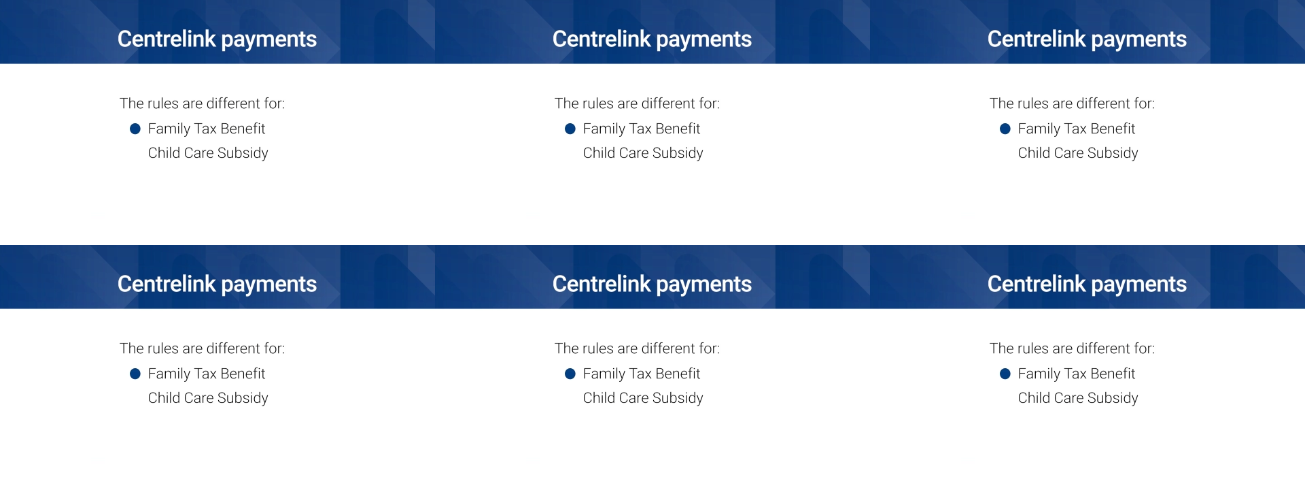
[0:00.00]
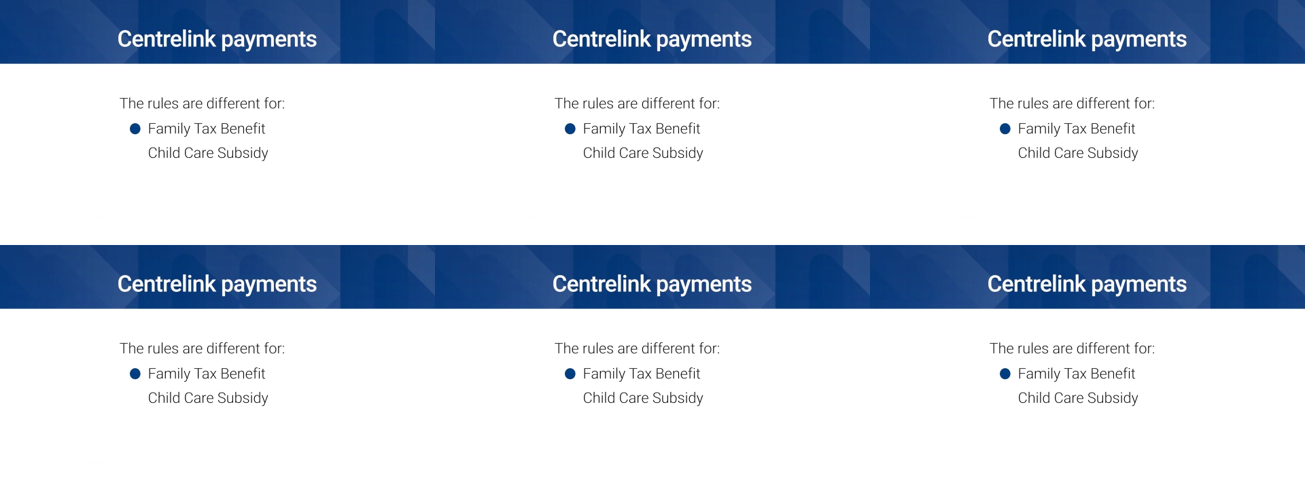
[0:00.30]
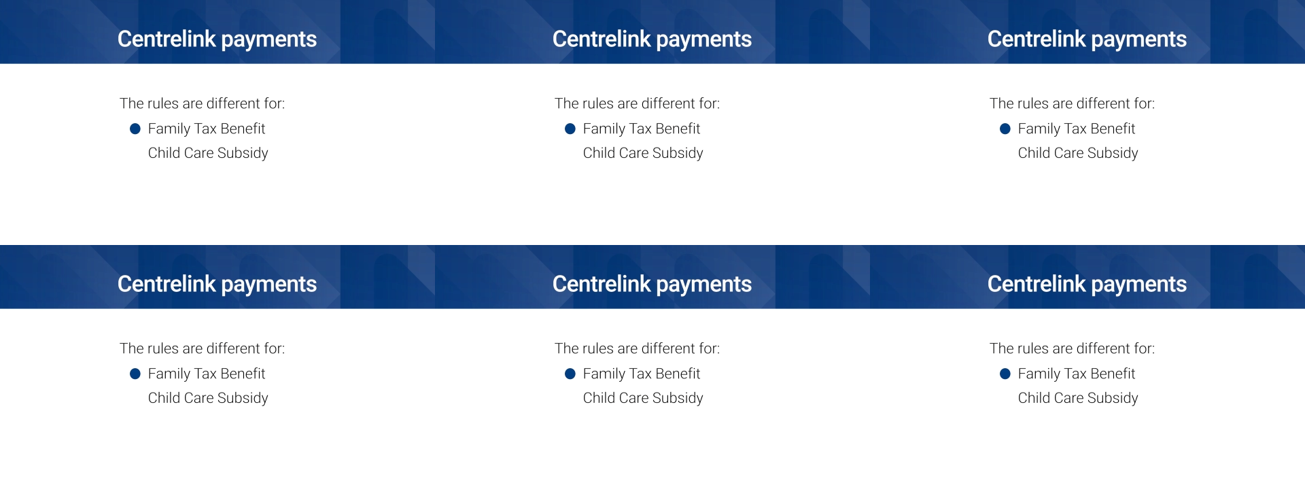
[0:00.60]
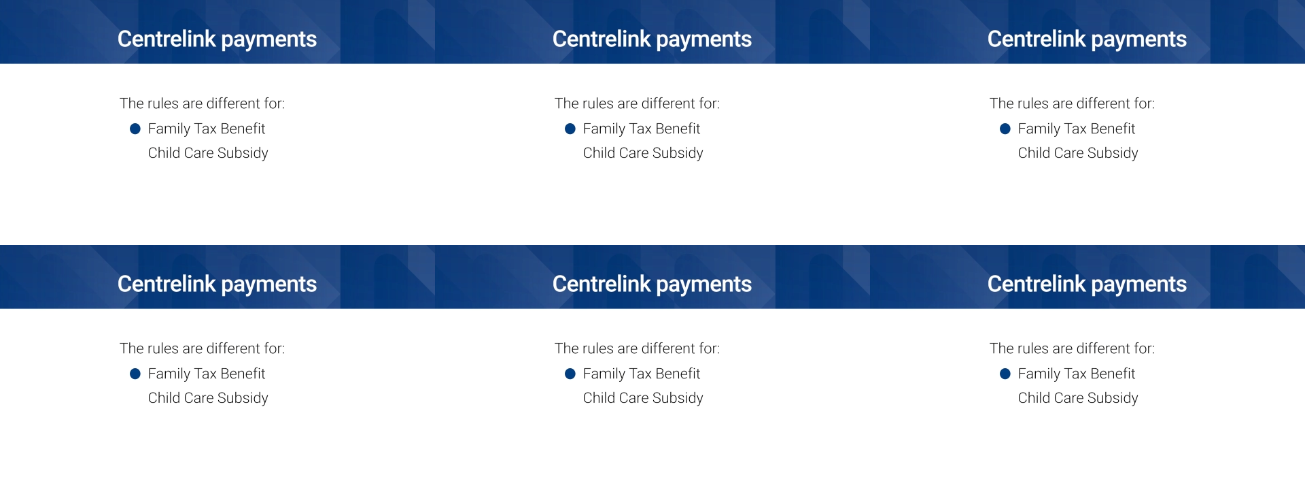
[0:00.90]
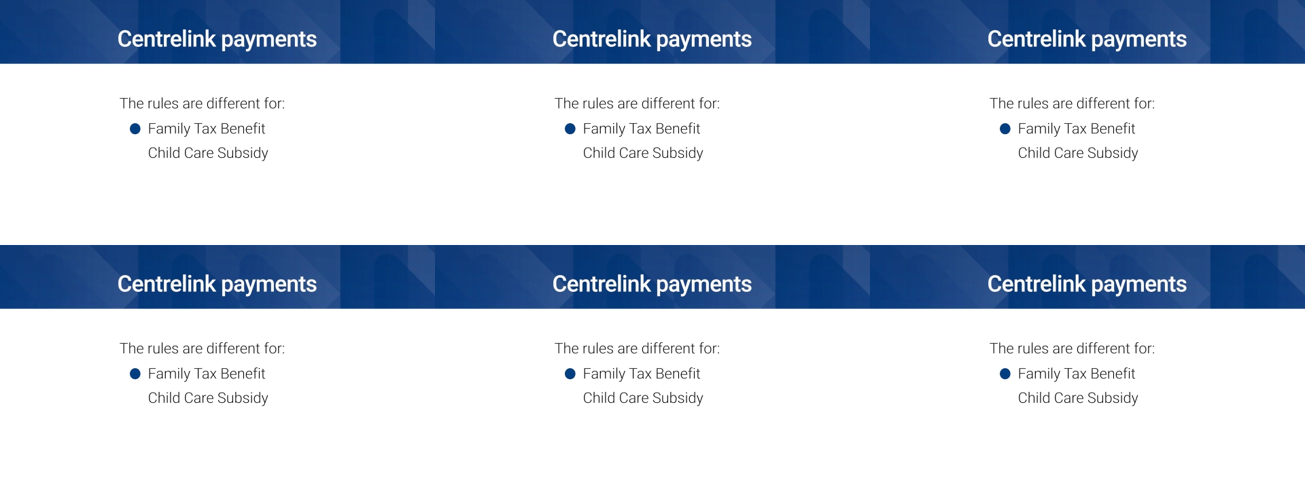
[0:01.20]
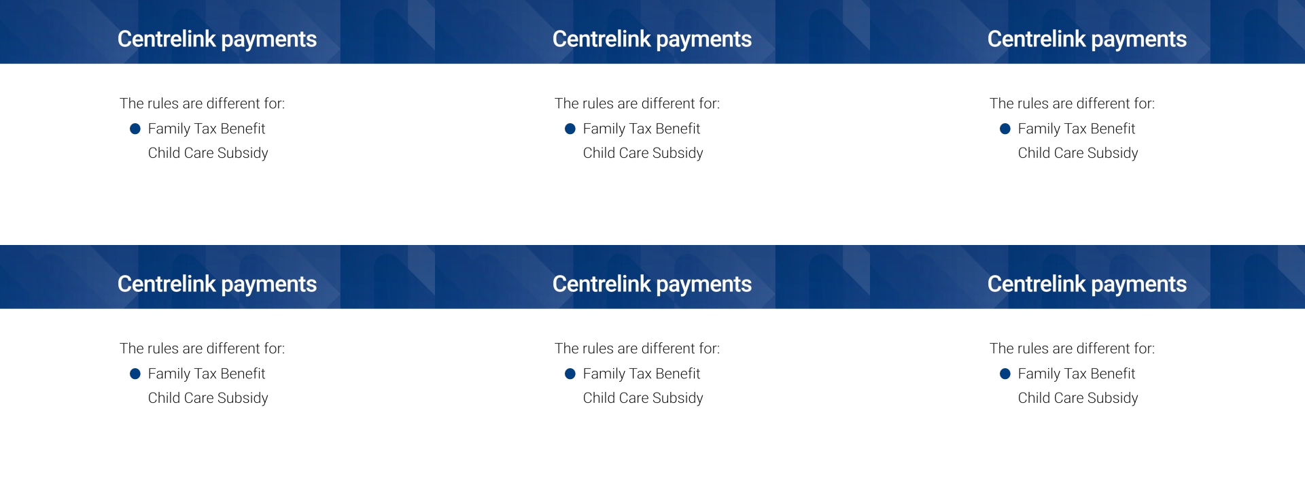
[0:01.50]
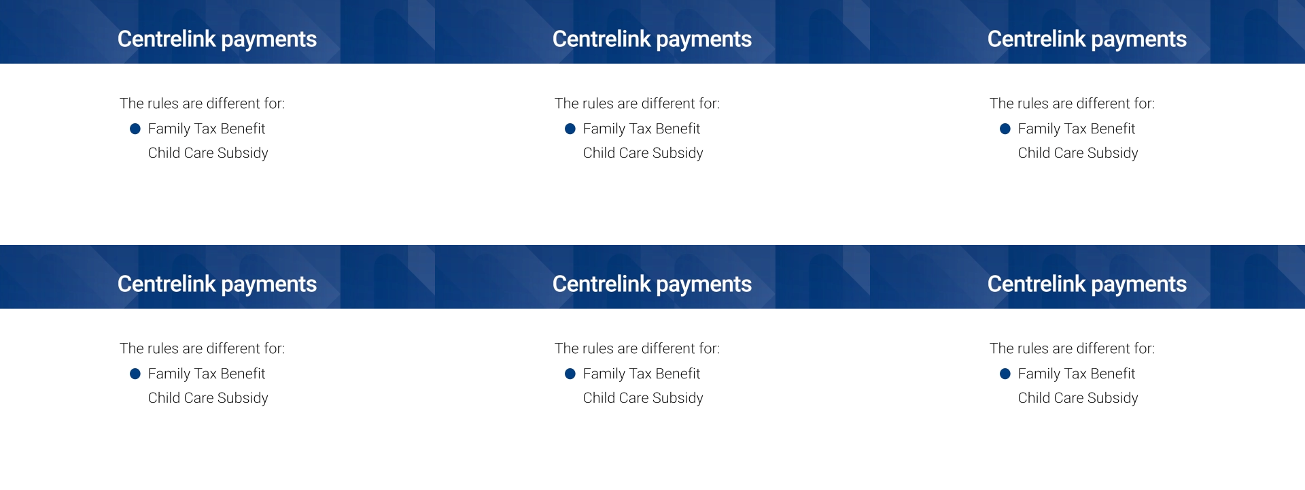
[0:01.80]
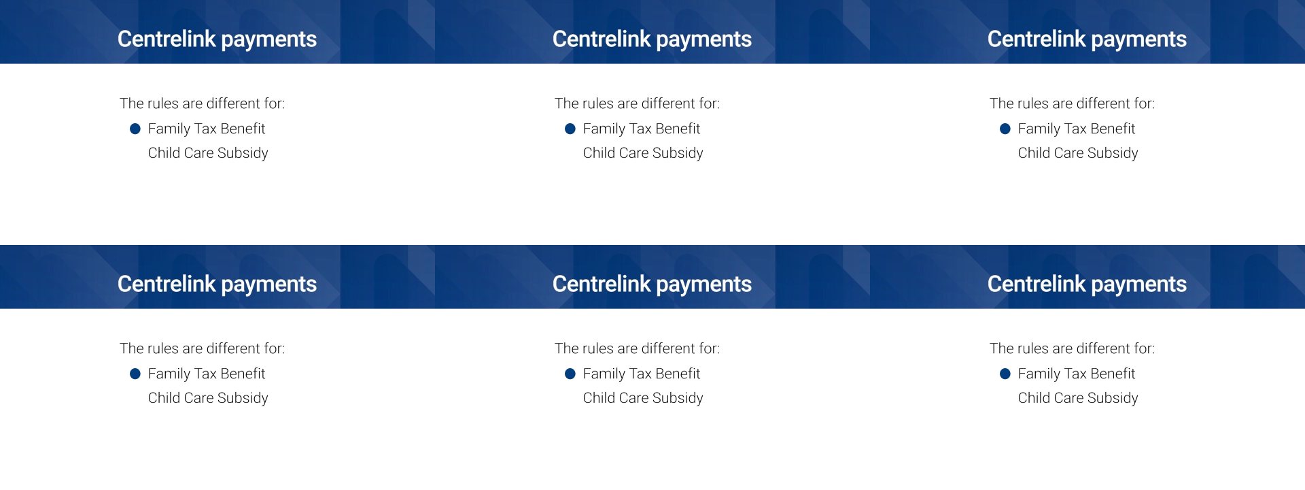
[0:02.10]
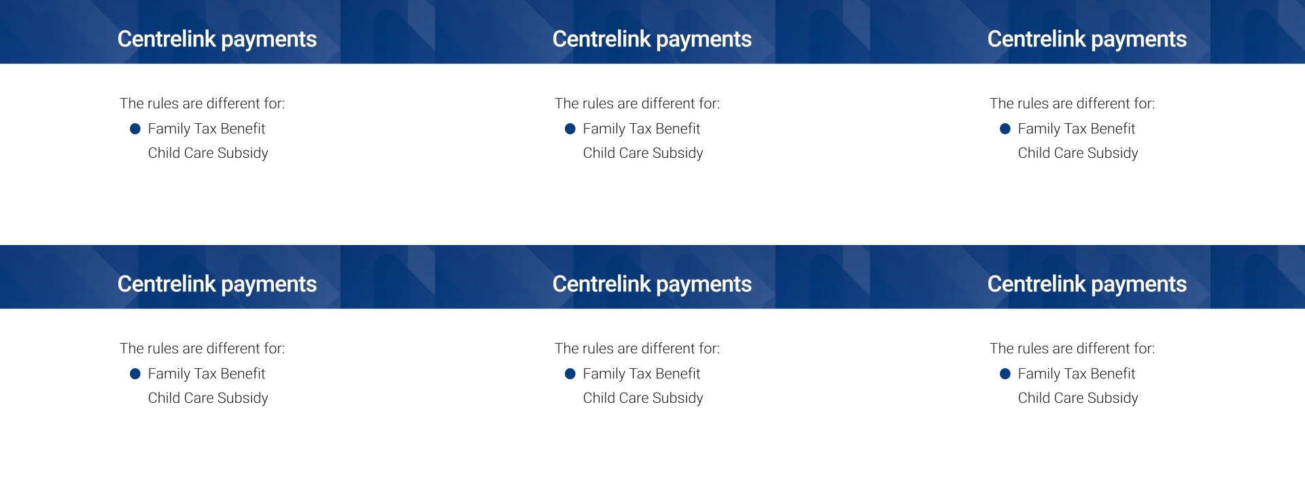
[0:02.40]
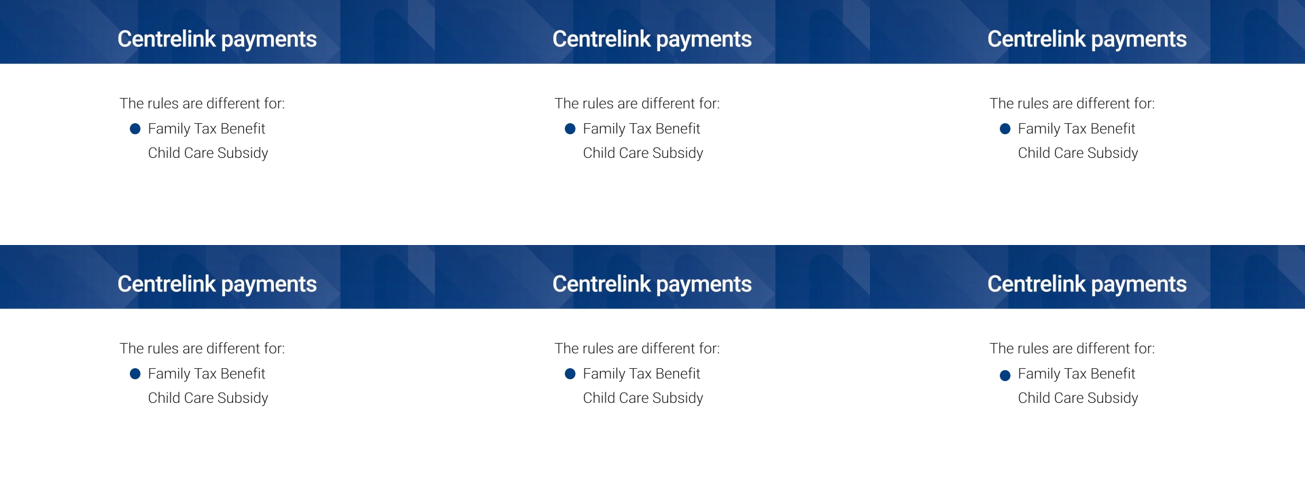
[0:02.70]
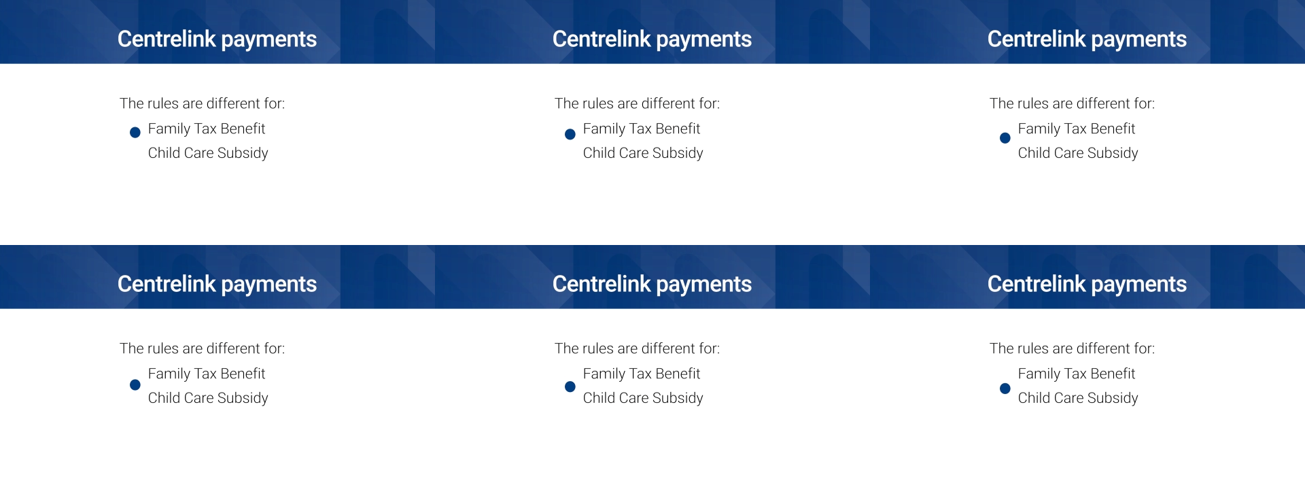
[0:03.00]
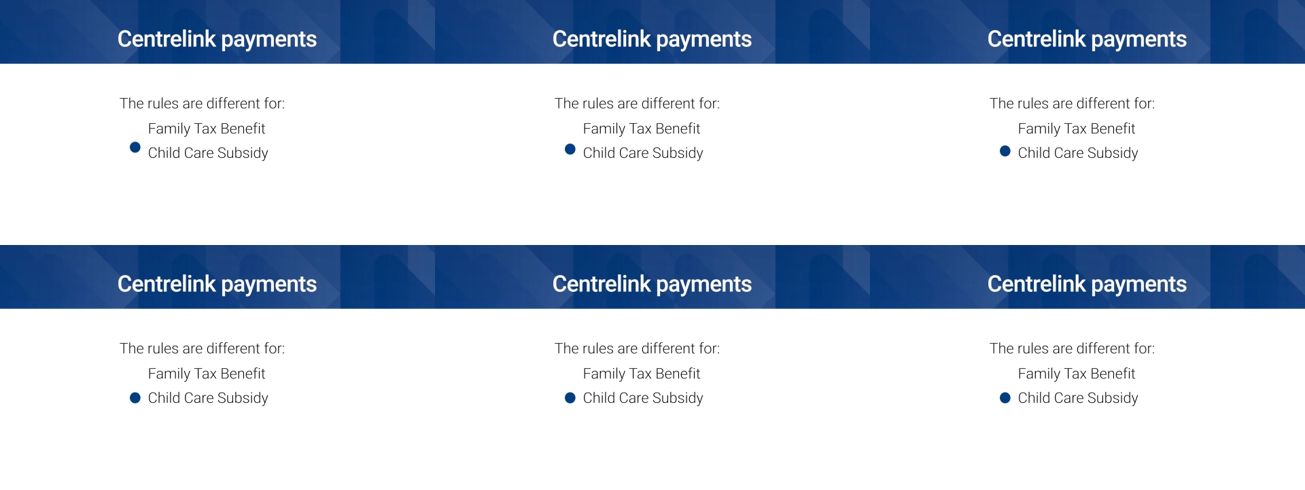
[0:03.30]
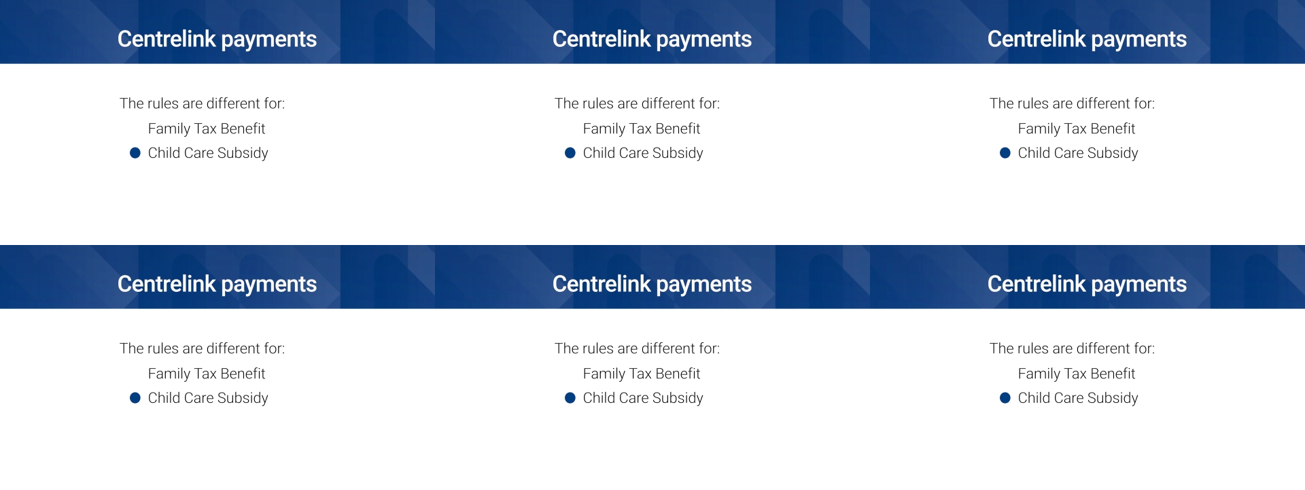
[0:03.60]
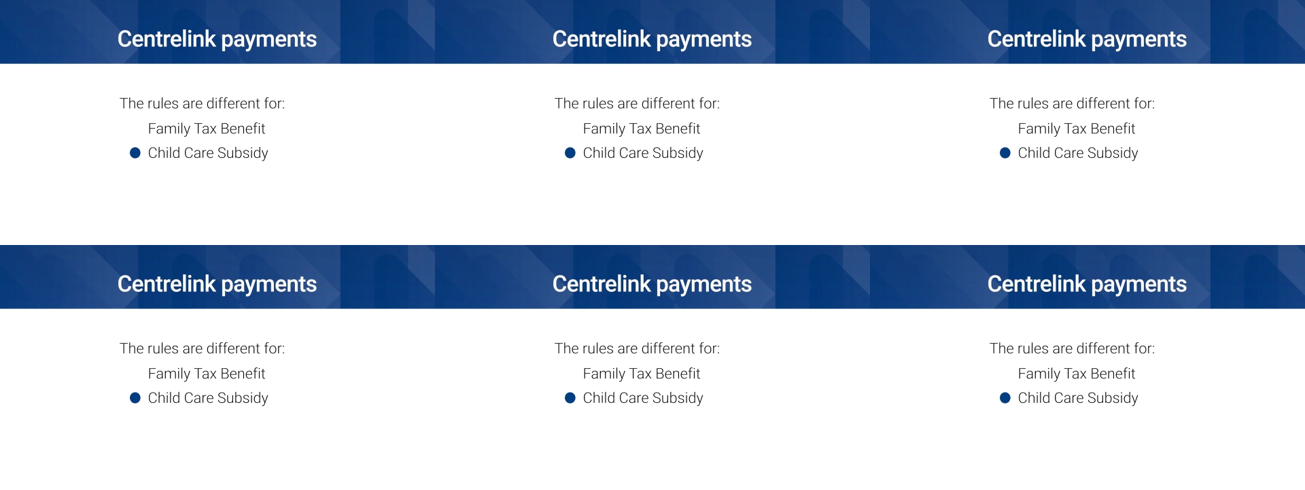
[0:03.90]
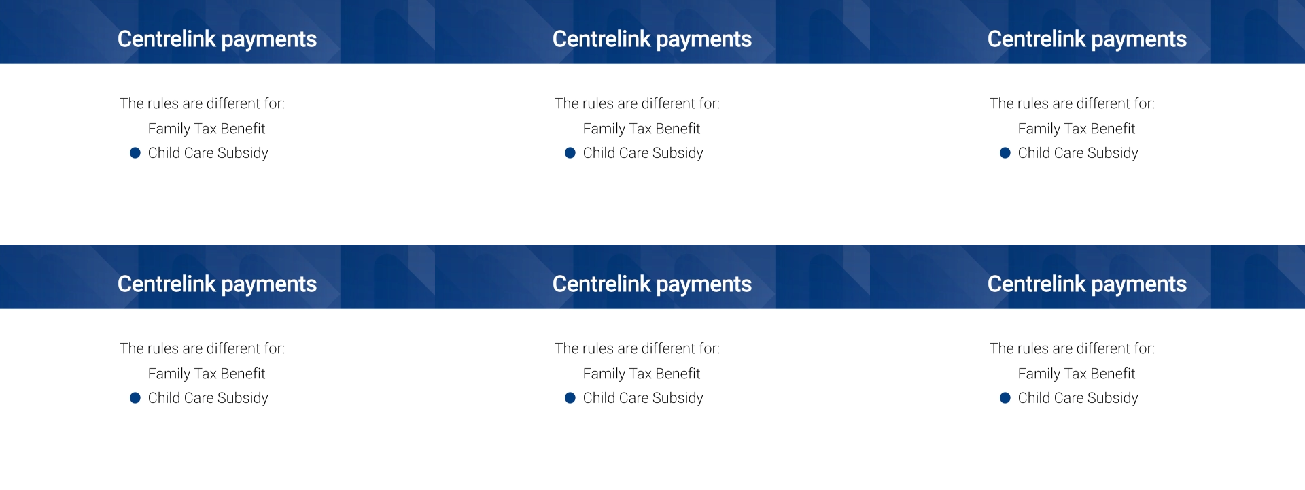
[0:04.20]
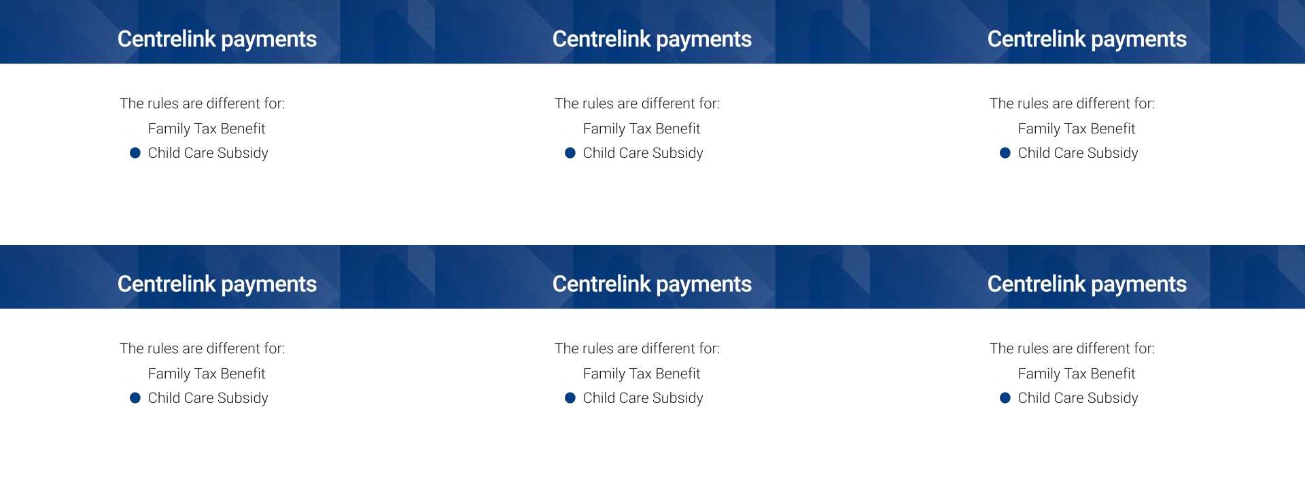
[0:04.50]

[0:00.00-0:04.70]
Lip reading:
No face is visible, so there are no lips to read.